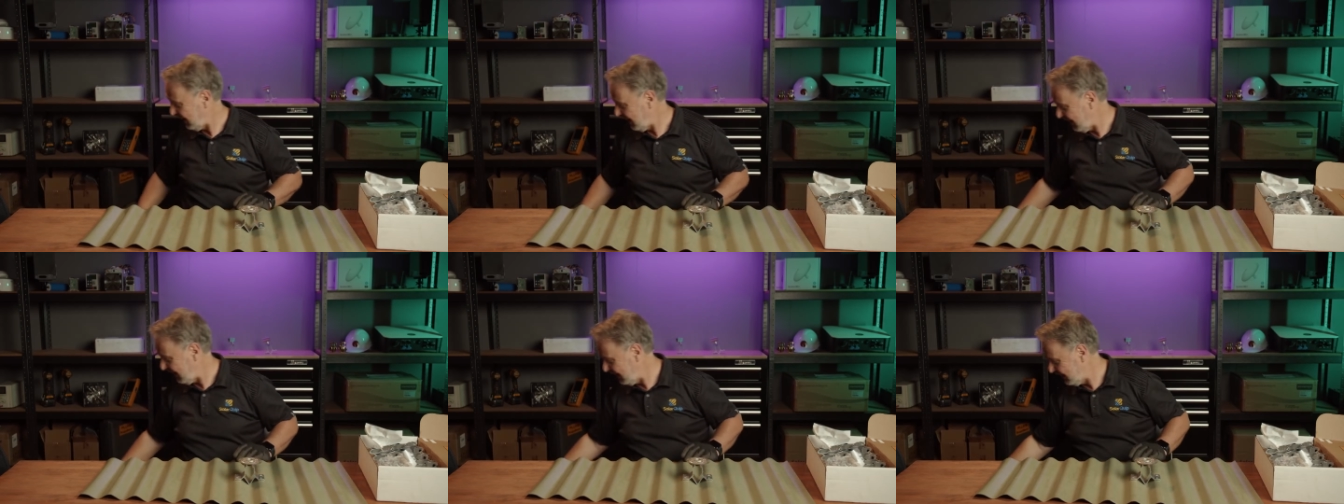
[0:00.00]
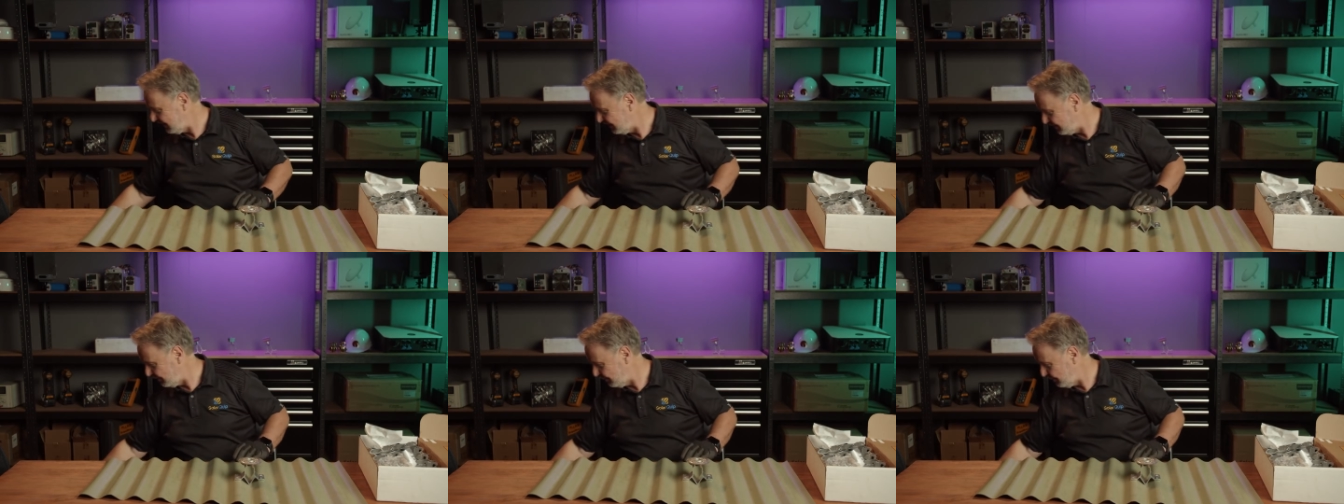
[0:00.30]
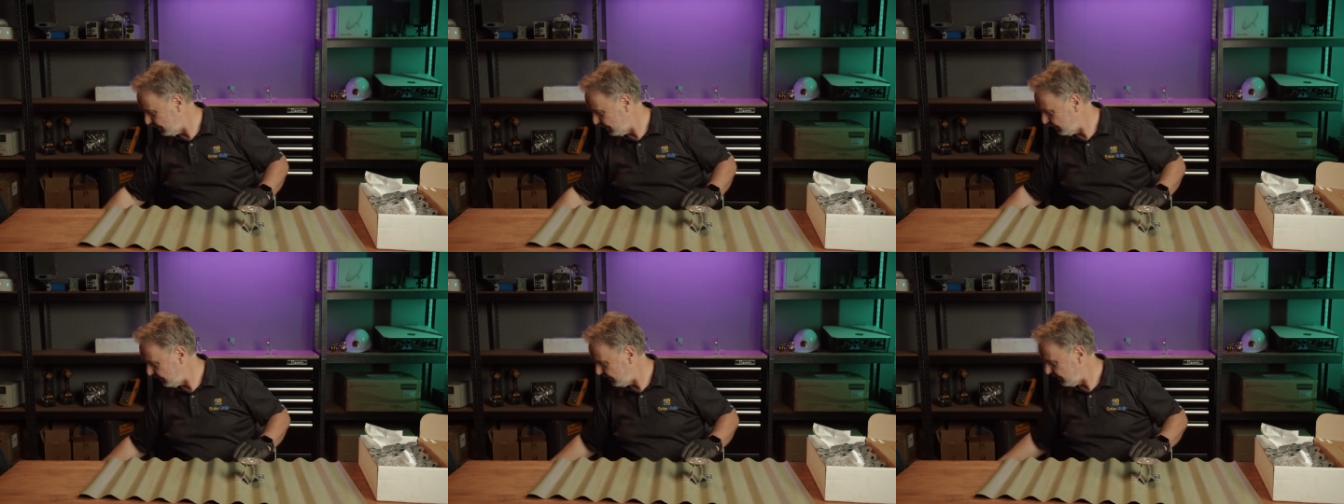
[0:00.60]
And
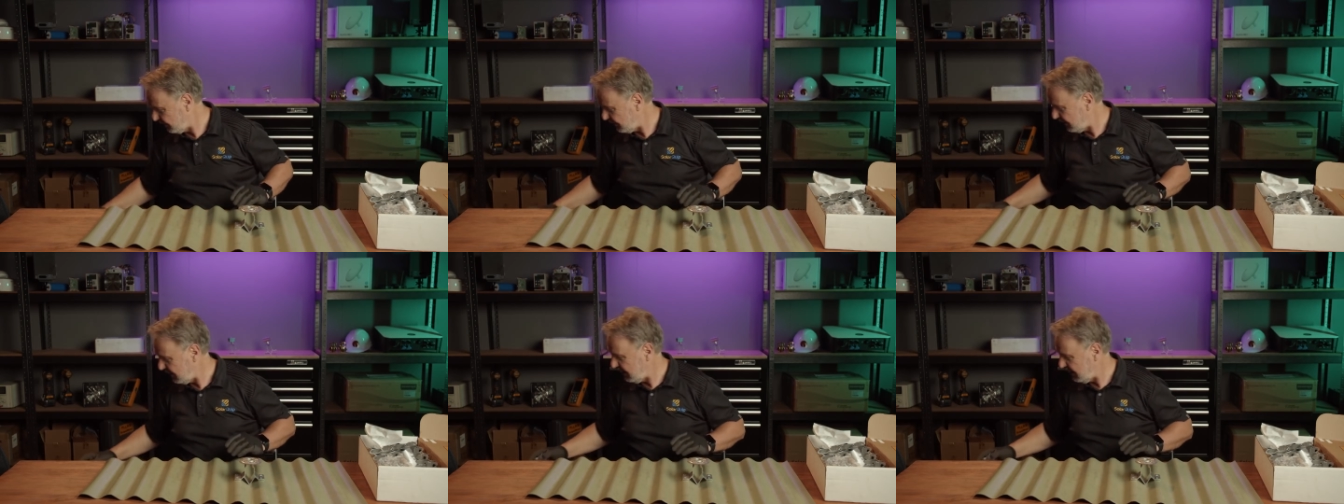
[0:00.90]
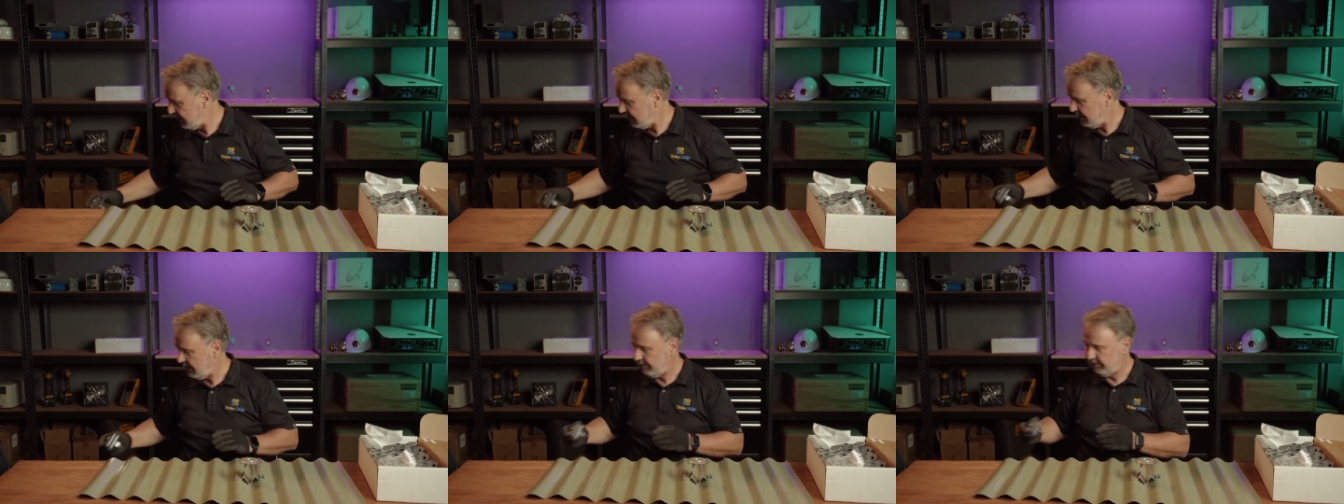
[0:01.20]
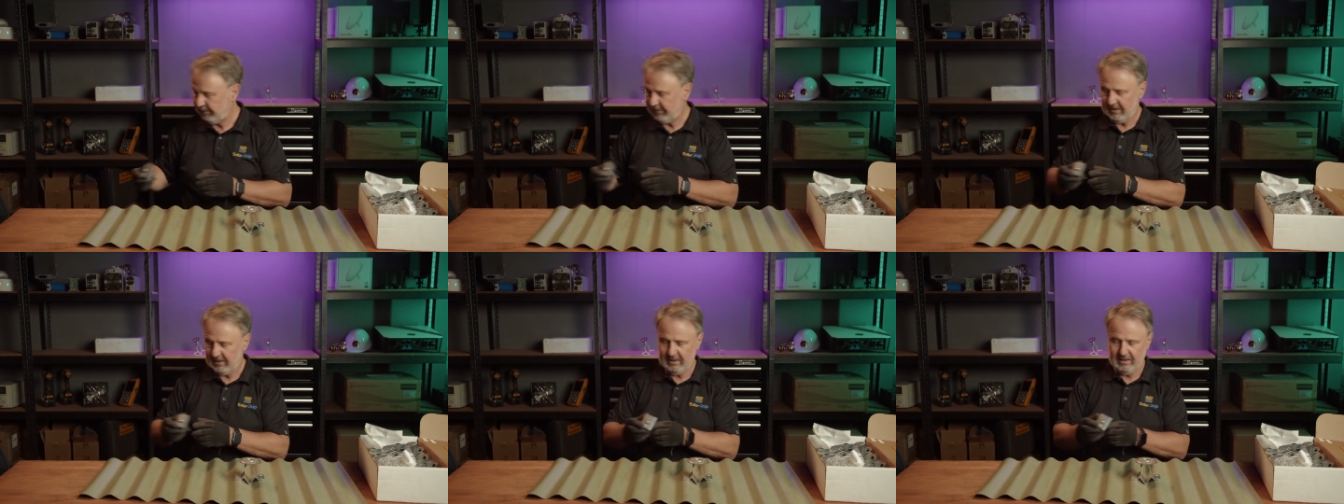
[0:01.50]
what we've got here
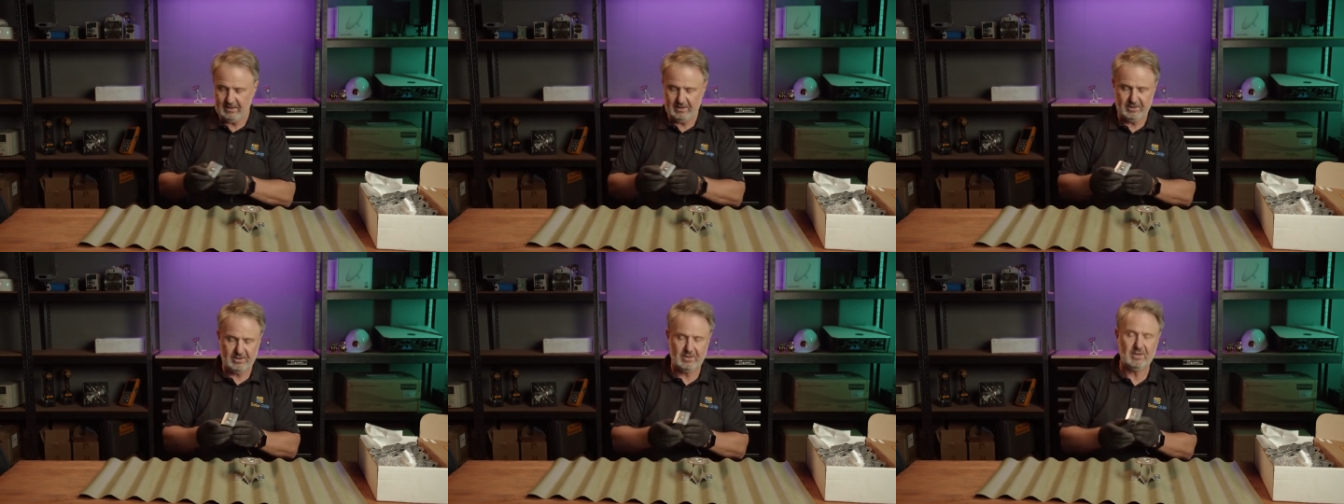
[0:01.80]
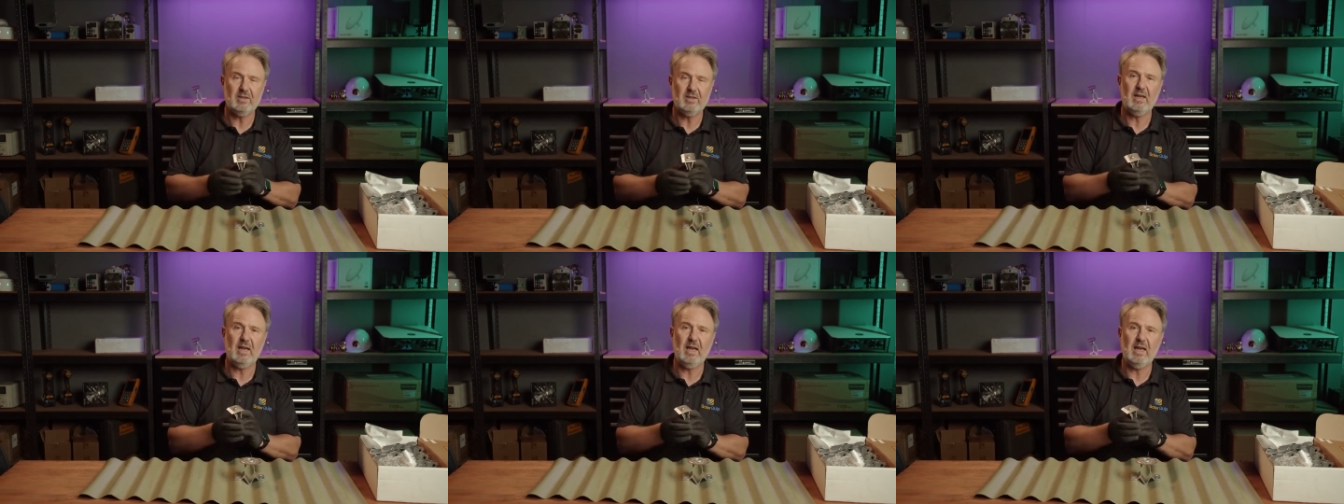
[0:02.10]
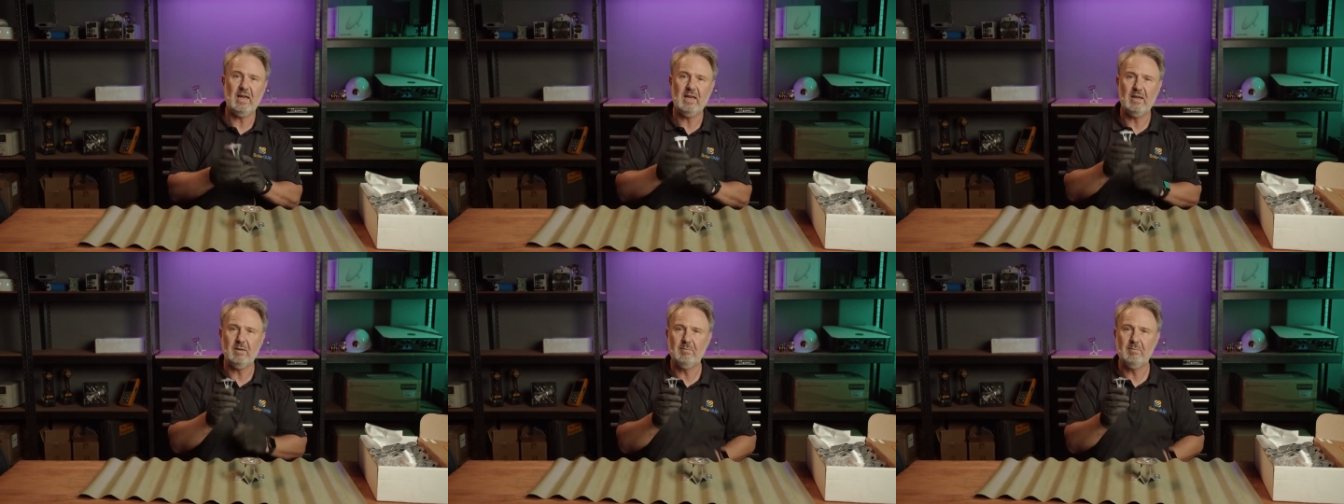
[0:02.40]
is
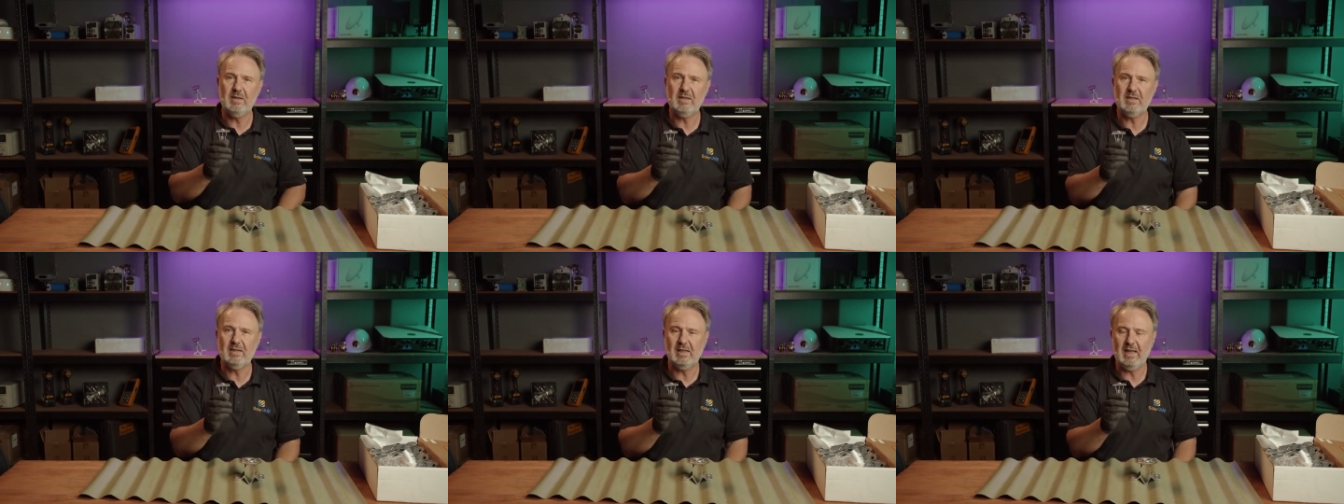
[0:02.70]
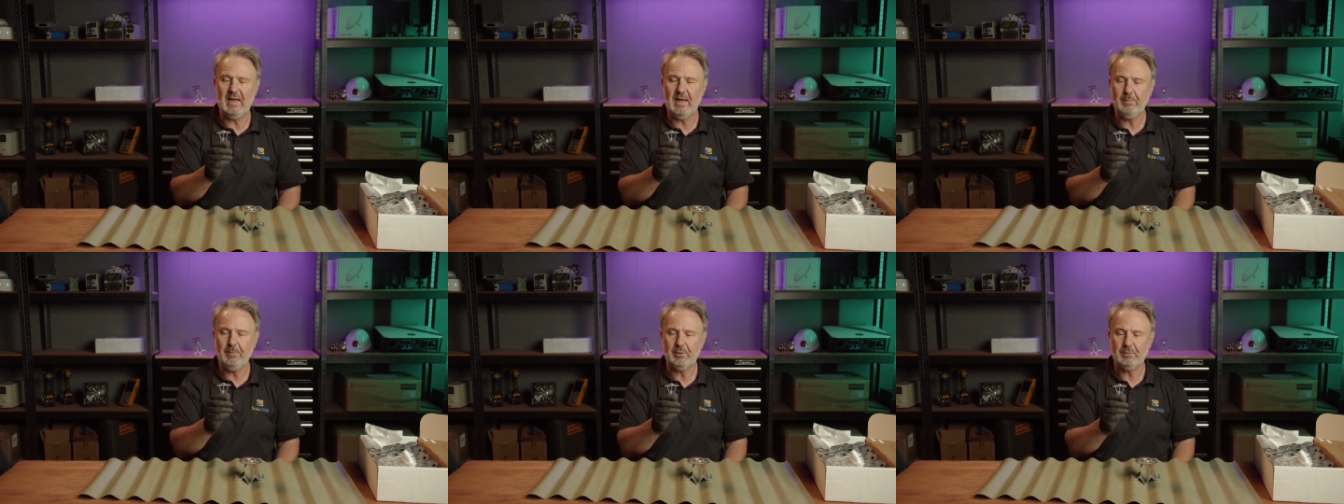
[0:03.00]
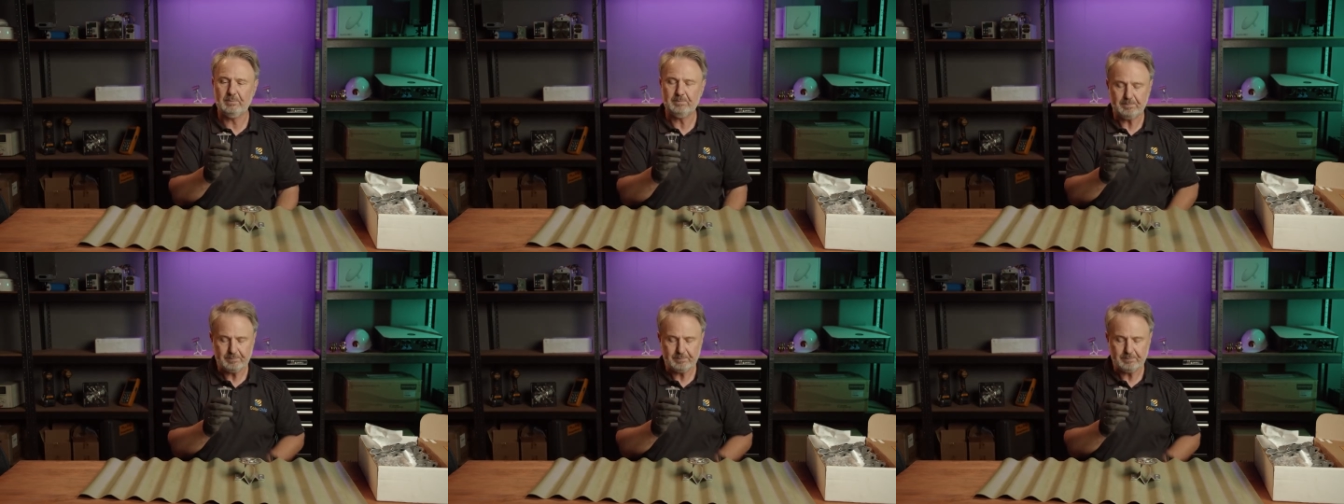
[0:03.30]
a mid clamp,